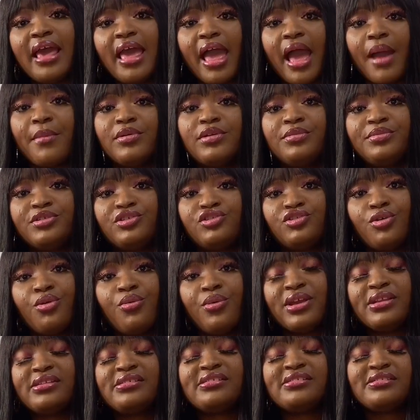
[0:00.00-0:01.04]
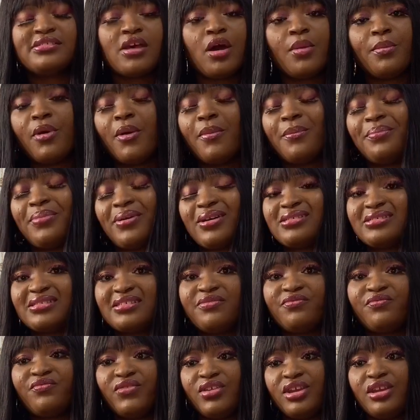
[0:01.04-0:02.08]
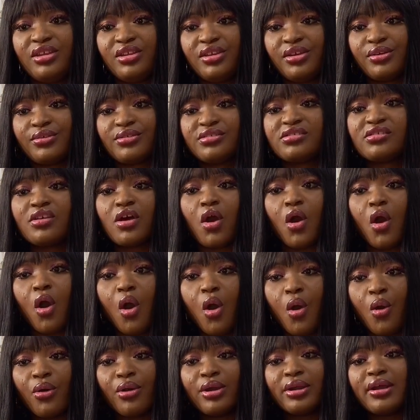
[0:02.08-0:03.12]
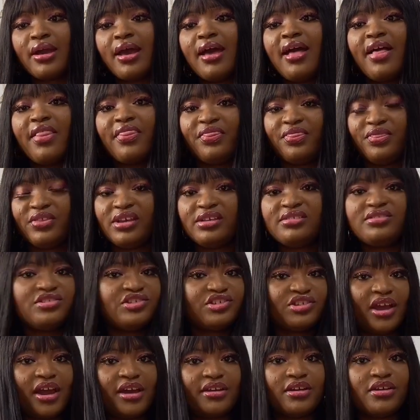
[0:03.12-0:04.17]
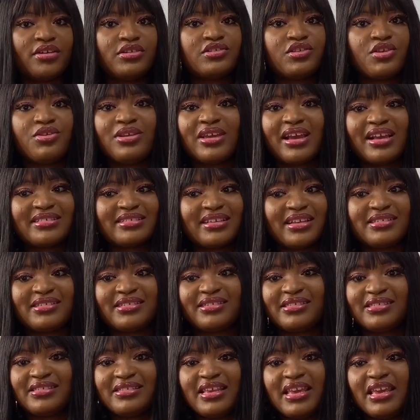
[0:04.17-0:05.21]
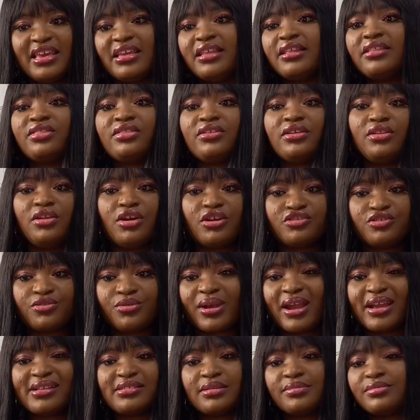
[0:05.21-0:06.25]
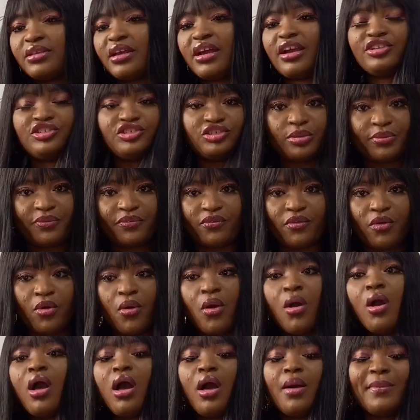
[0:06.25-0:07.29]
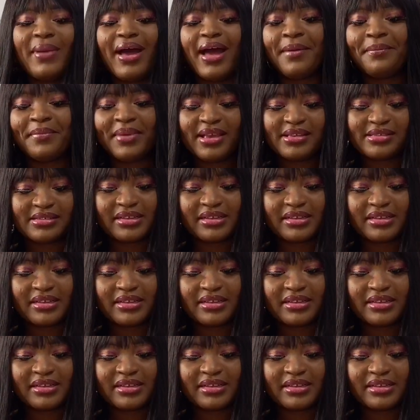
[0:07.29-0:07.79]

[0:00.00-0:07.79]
I'm going to be doing some unboxing videos on this channel, so you guys get to see the luxury items that I shop for my amazing